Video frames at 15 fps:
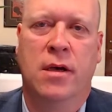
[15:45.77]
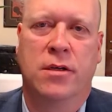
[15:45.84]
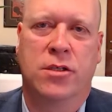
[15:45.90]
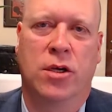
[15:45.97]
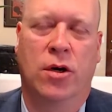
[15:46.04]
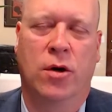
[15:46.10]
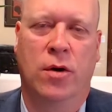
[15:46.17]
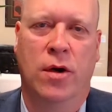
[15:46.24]

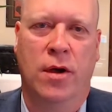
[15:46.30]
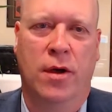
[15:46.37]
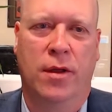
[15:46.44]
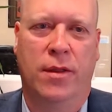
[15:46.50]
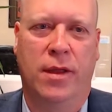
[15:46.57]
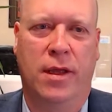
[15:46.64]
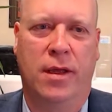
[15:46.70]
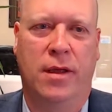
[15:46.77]
So
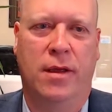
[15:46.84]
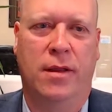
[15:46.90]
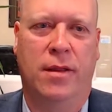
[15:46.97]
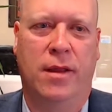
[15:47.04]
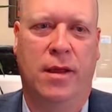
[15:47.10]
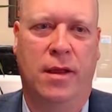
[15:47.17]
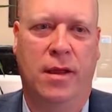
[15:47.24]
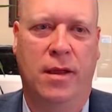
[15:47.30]

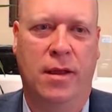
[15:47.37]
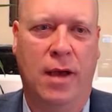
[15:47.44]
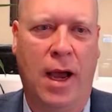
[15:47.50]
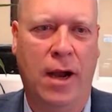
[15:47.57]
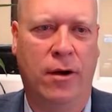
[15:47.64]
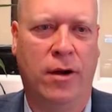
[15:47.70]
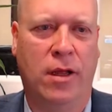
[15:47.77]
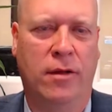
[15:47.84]
the
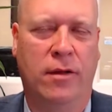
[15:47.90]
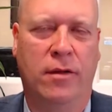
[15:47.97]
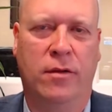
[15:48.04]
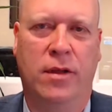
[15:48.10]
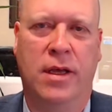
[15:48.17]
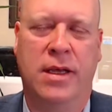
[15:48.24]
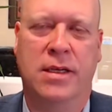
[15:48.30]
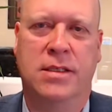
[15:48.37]
irony
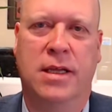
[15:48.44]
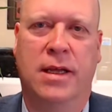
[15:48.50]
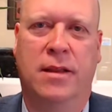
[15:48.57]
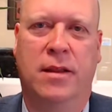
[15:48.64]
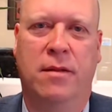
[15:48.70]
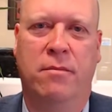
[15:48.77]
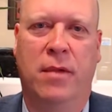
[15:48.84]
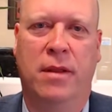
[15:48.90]
is
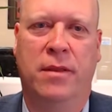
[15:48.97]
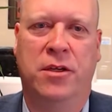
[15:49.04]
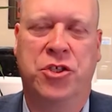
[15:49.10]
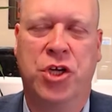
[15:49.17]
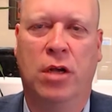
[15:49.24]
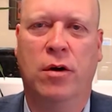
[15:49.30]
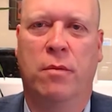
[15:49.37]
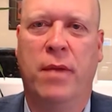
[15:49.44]
that the
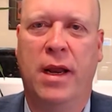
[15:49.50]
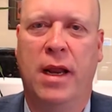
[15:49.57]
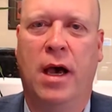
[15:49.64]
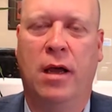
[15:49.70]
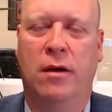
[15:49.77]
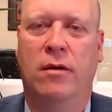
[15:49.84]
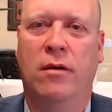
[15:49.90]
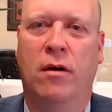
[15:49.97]
children may
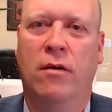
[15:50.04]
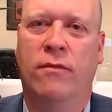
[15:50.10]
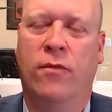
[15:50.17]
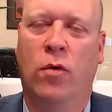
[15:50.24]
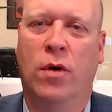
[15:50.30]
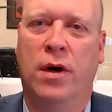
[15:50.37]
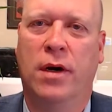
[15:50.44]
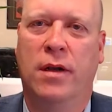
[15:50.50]
not
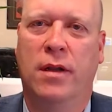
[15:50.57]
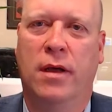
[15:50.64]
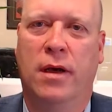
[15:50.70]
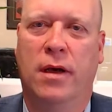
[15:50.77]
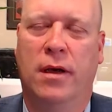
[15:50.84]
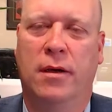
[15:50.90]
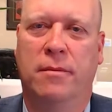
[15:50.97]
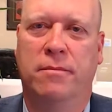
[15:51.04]

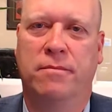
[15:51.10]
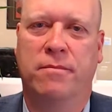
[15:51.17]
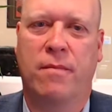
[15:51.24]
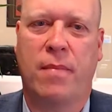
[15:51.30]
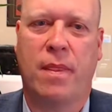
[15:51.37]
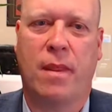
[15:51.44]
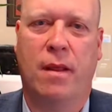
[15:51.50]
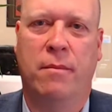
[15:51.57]

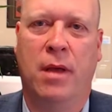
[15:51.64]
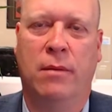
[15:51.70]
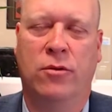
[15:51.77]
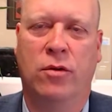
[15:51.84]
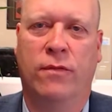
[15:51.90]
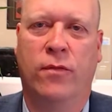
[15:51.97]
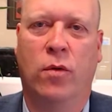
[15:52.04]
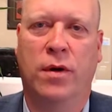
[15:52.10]
be able
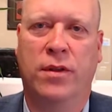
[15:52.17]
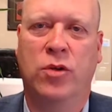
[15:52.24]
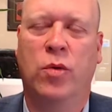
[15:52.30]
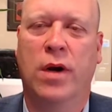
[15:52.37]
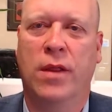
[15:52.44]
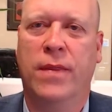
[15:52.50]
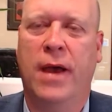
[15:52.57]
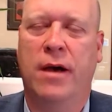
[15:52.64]
to afford
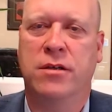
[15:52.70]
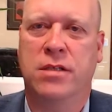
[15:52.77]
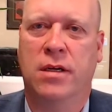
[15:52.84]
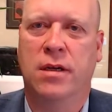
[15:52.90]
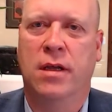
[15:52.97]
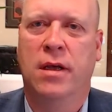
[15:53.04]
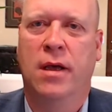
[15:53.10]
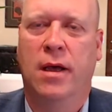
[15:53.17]

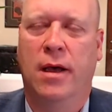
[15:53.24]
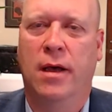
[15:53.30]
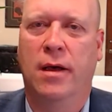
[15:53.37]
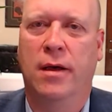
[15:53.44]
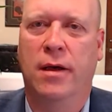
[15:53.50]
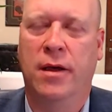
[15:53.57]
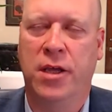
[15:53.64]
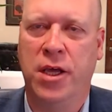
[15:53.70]
$20,000
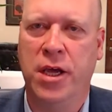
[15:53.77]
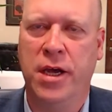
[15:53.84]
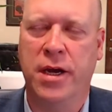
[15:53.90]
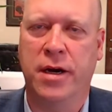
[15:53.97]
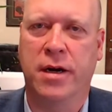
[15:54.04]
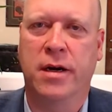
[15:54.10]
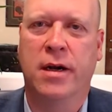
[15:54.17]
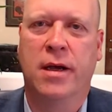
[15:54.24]
a
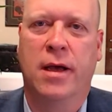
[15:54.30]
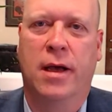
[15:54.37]
year